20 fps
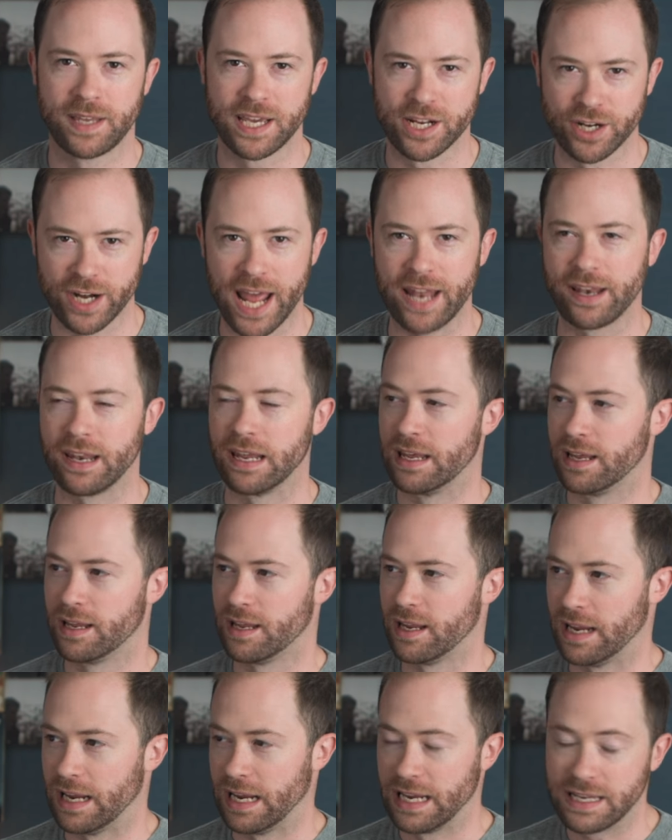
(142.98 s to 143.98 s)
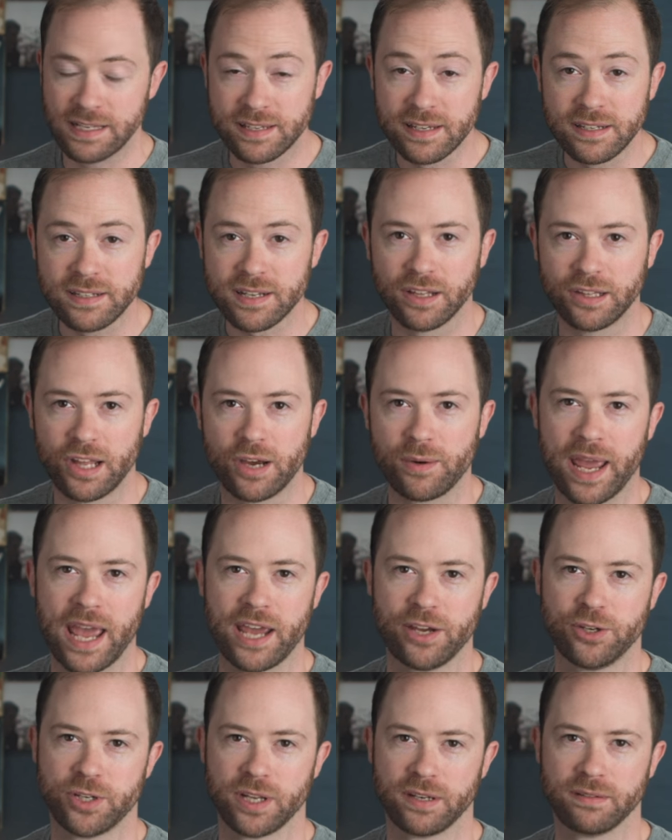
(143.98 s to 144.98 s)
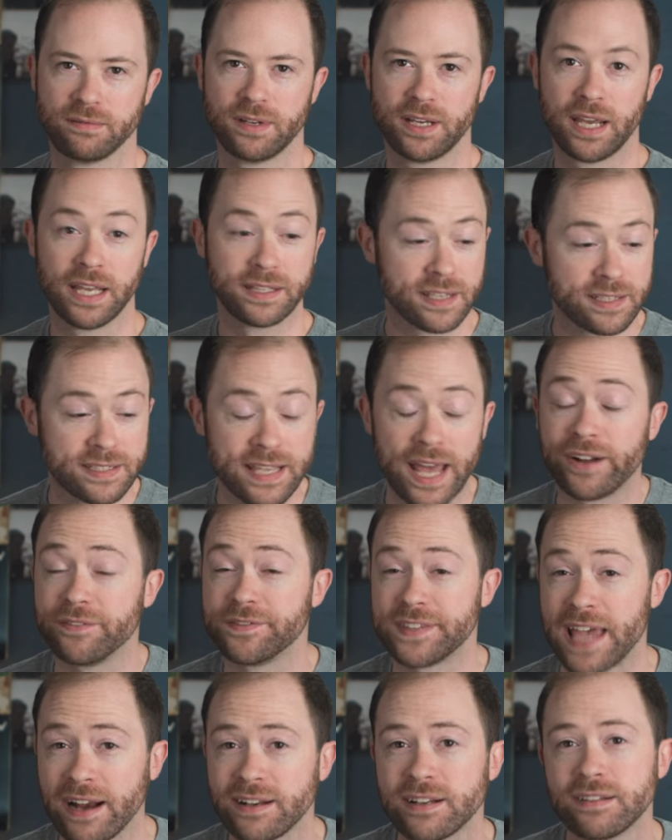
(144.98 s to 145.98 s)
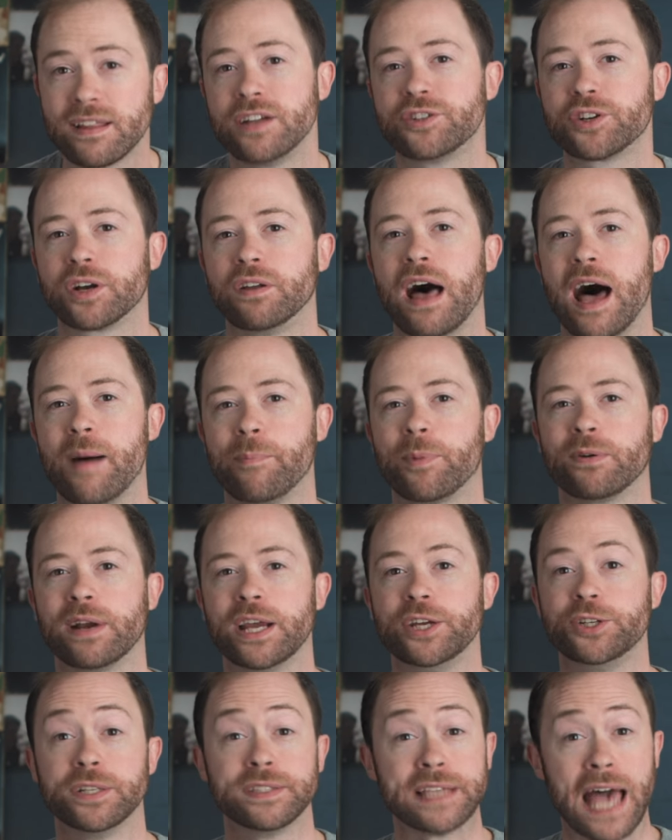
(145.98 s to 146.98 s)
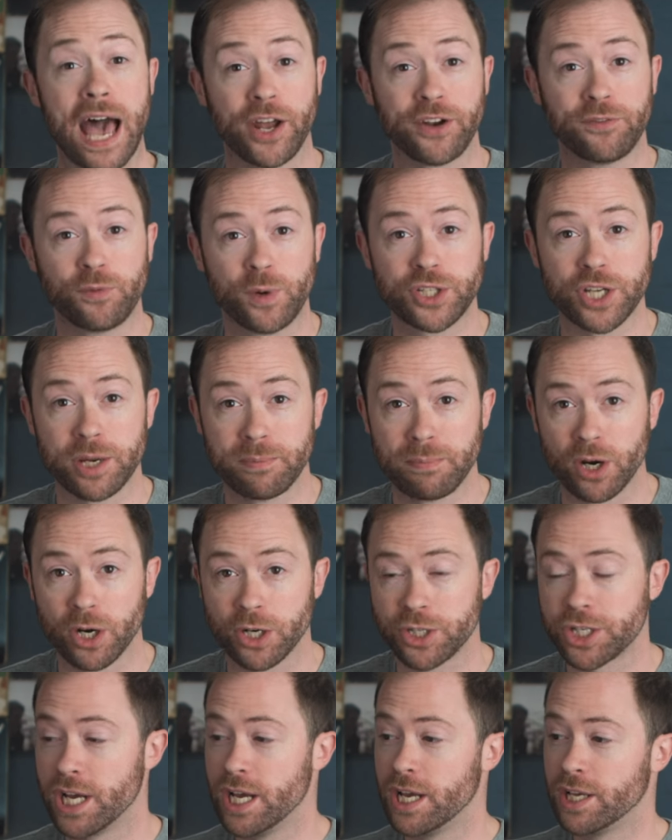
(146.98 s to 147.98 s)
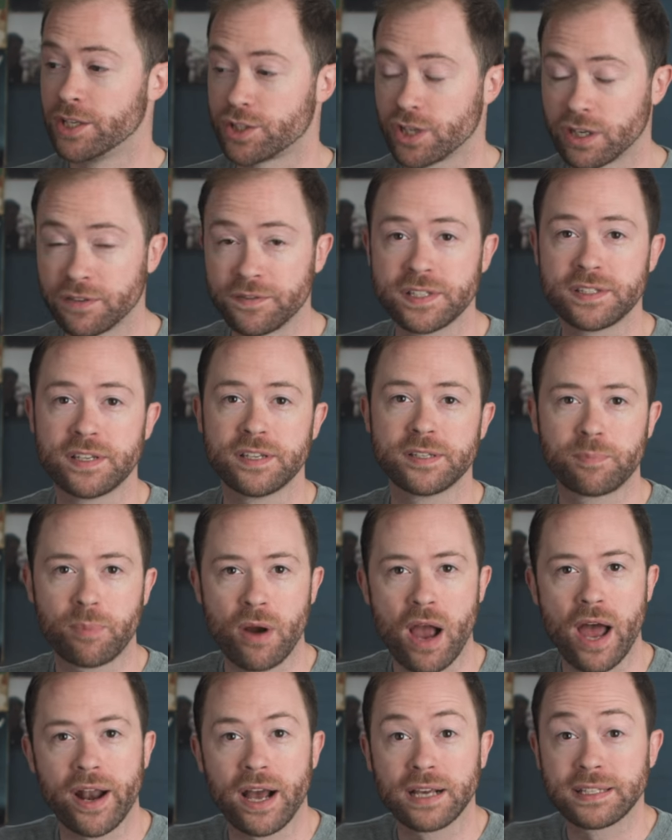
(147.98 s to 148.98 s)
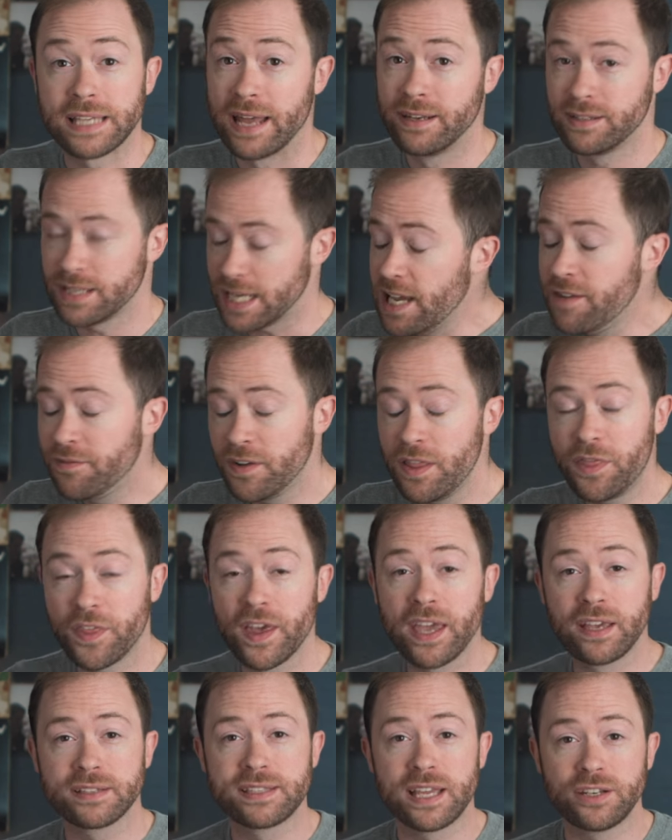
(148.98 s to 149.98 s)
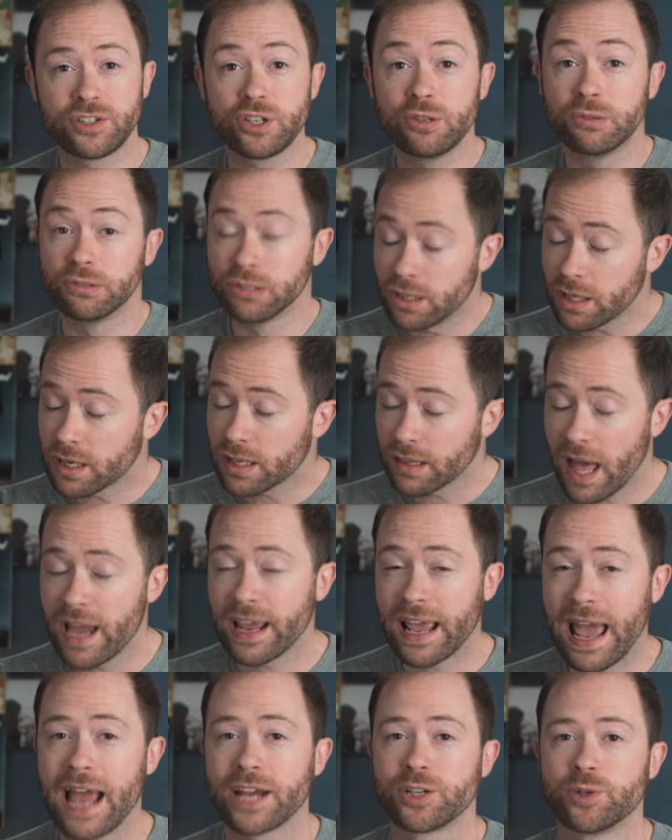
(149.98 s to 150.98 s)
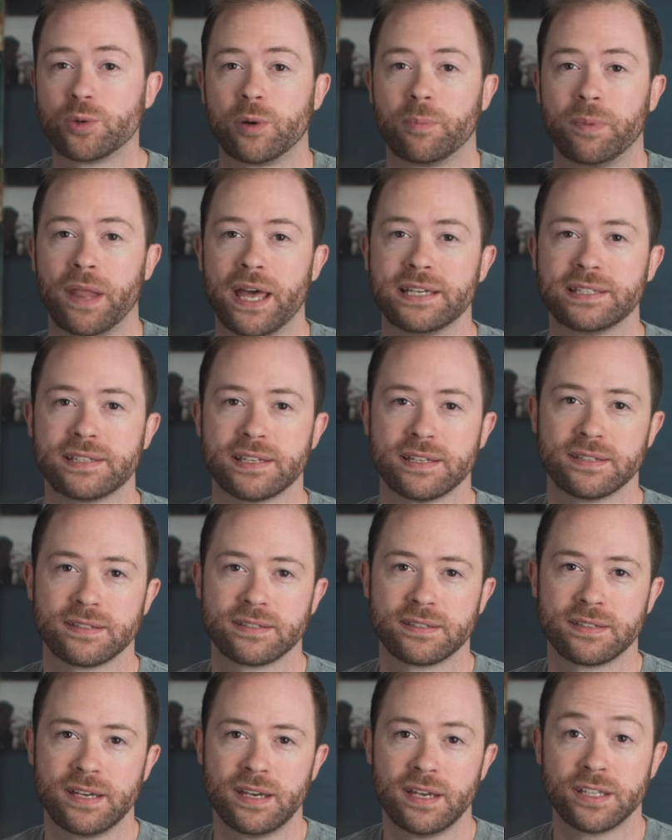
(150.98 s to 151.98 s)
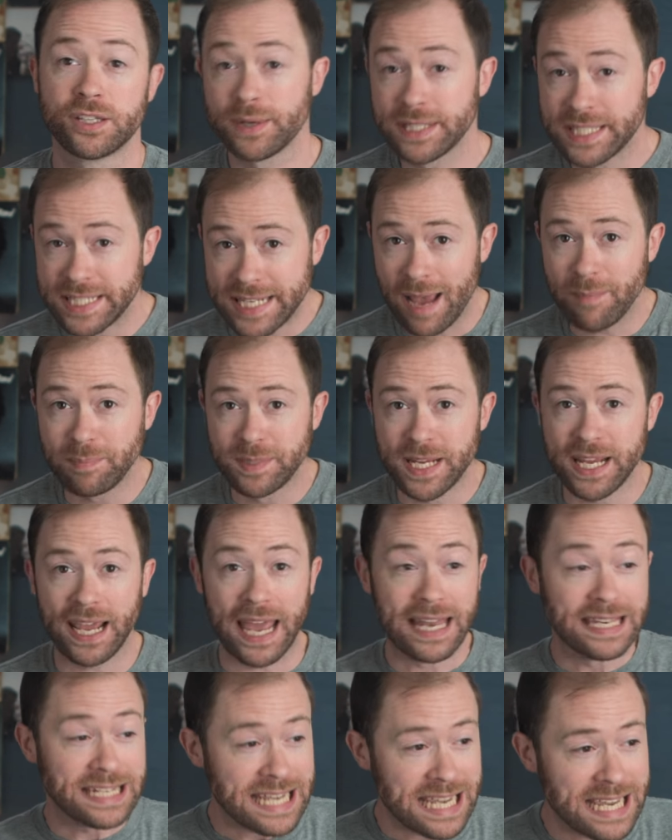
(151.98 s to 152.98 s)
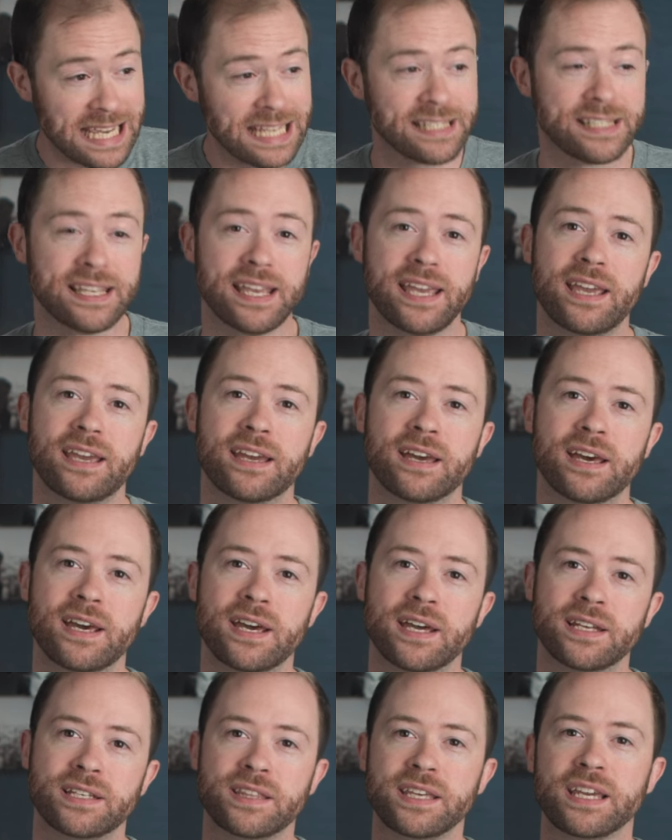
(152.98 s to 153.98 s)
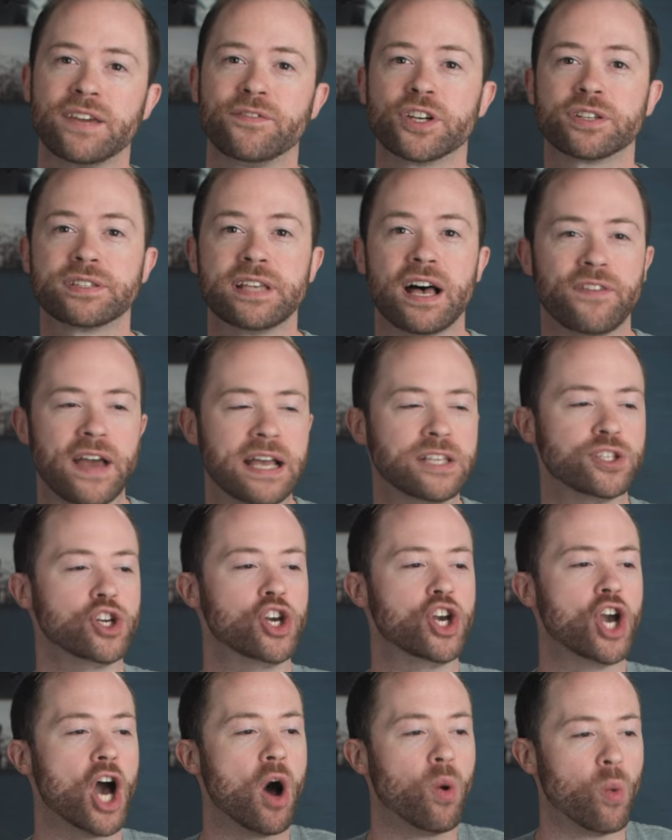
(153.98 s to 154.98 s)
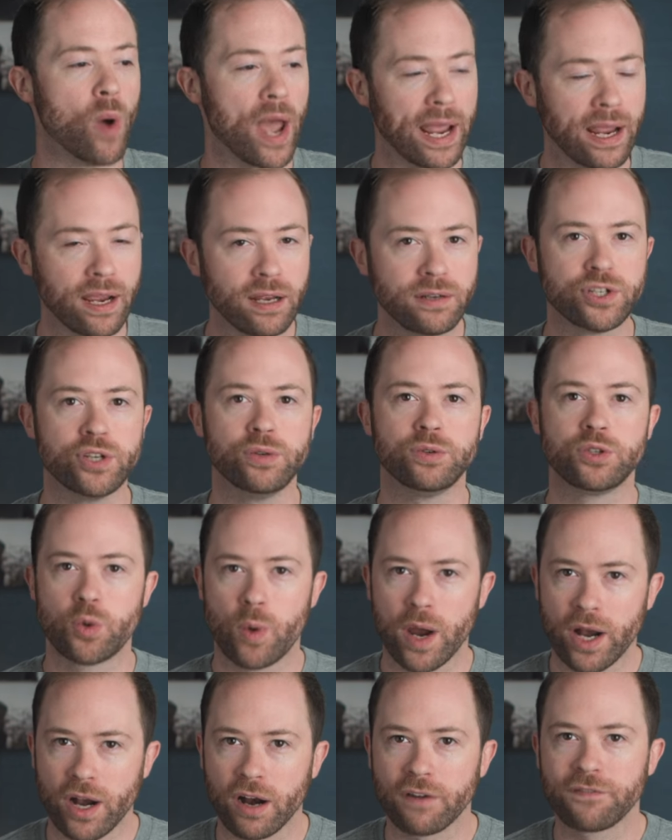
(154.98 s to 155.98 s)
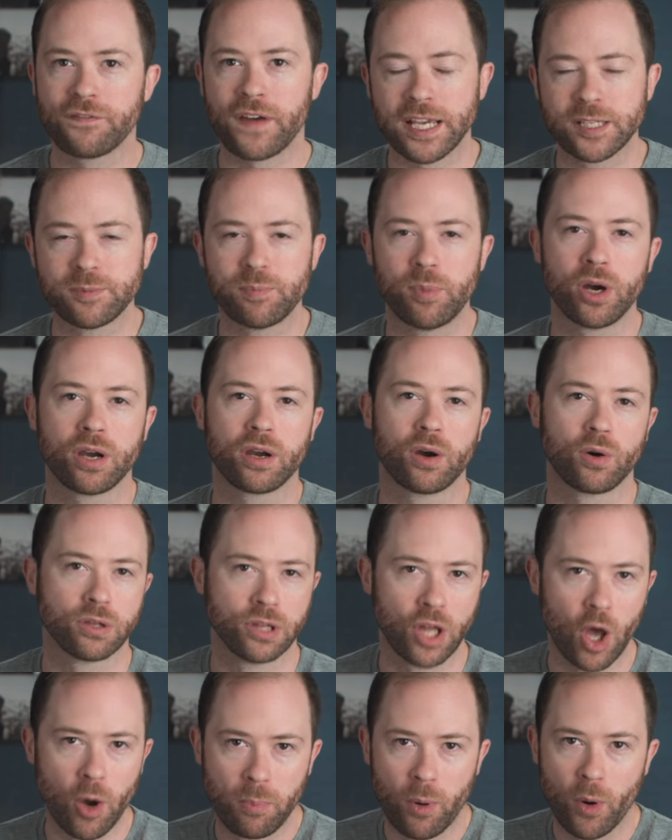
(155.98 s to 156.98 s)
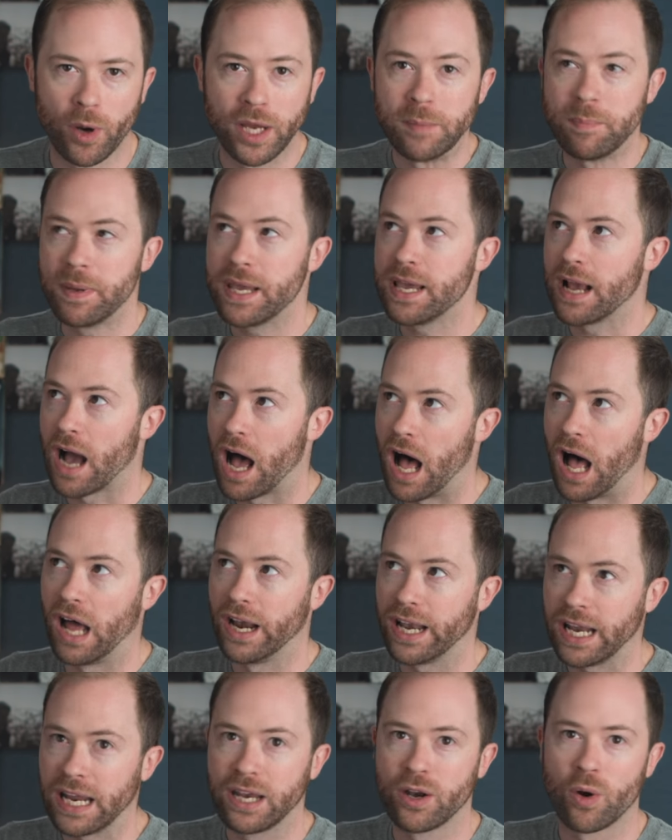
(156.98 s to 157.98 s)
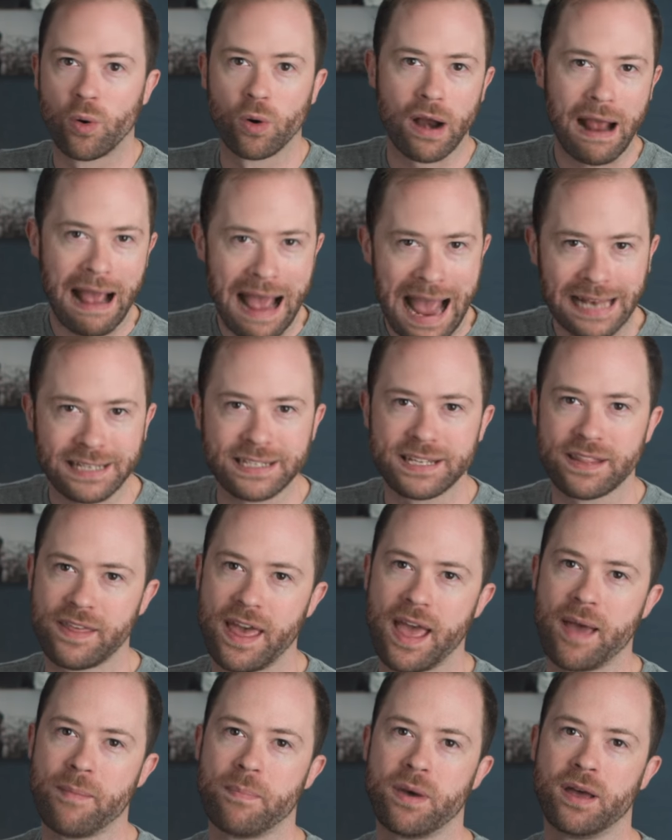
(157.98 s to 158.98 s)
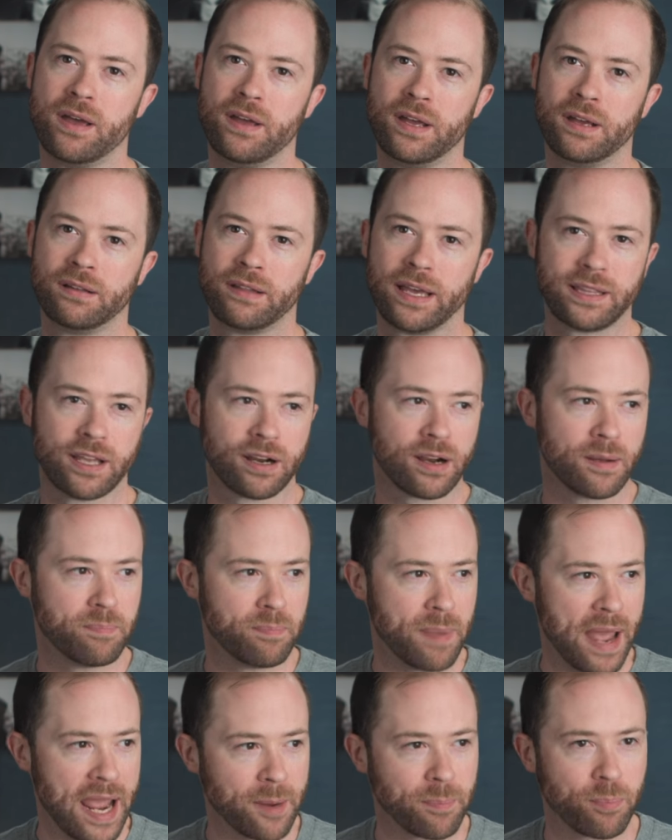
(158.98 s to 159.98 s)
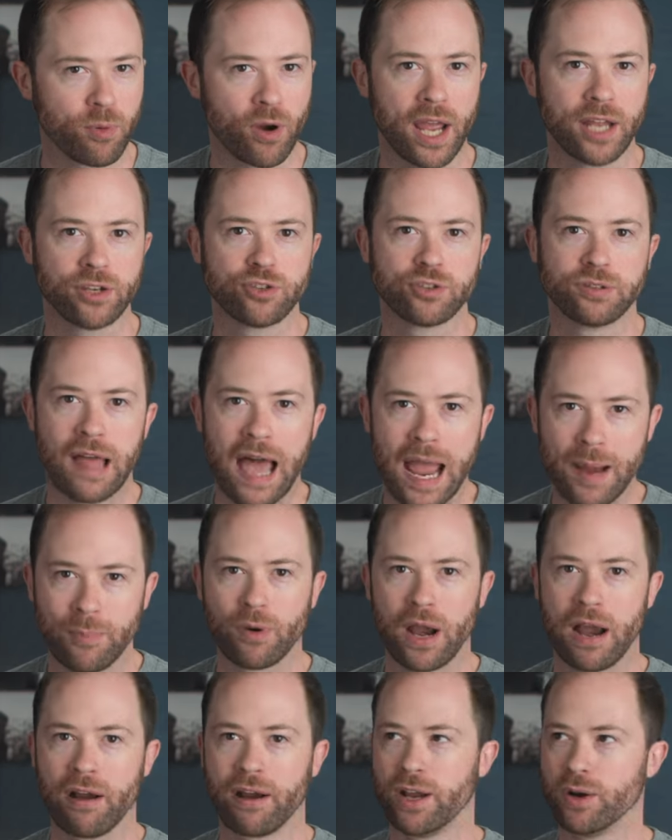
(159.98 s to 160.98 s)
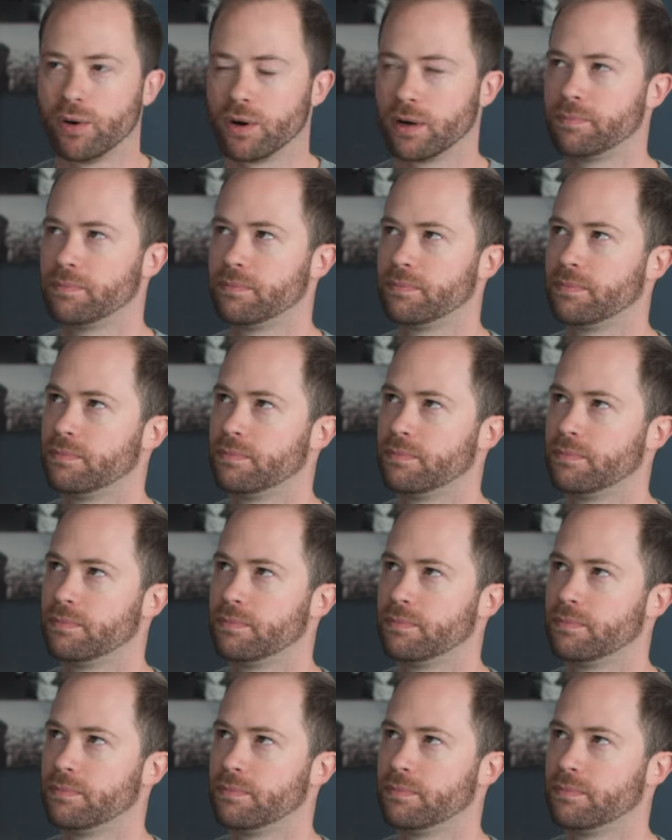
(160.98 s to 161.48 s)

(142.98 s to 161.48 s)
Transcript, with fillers: The internet isn't a location. It's a set of technological operations out of which emerge services, products, and even things that do look like actual places. So it's tempting and easy to think of yourself as going to Twitter, Facebook, or Low Point, being on, in, or at them, like they're a bank branch, library, or